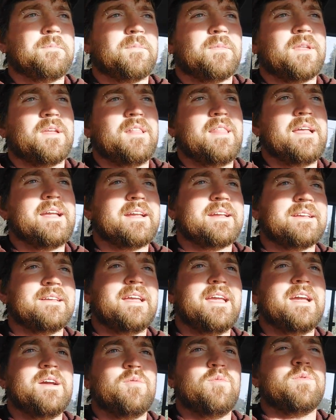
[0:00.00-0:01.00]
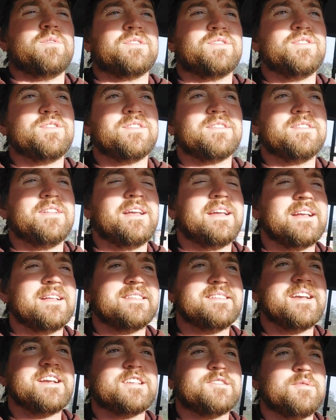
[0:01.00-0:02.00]
Like it
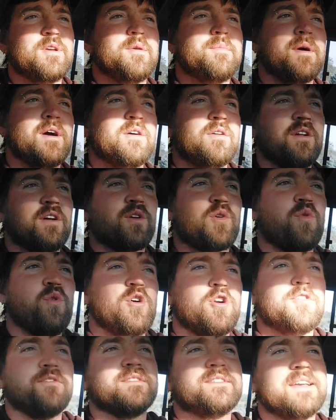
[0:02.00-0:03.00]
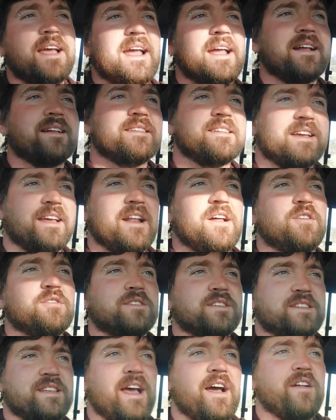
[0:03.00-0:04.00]
takes me about a quarter of a tank to get out
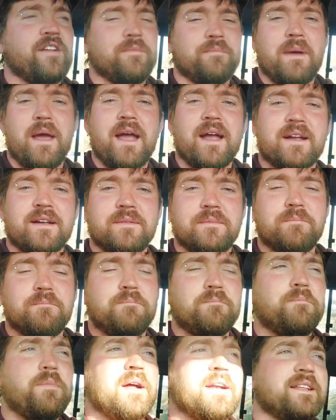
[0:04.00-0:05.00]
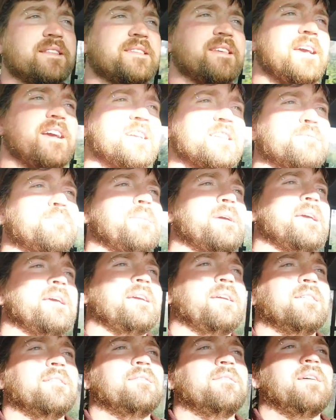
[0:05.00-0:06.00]
to town and back. But it takes me
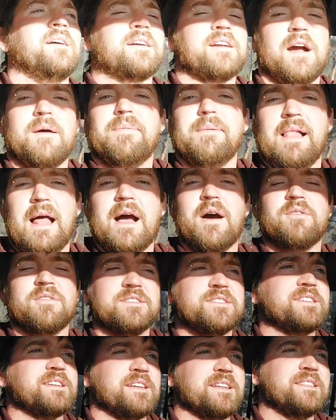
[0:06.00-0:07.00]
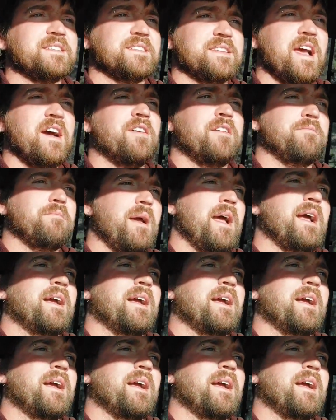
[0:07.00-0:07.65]
a couple hours to get to town and back.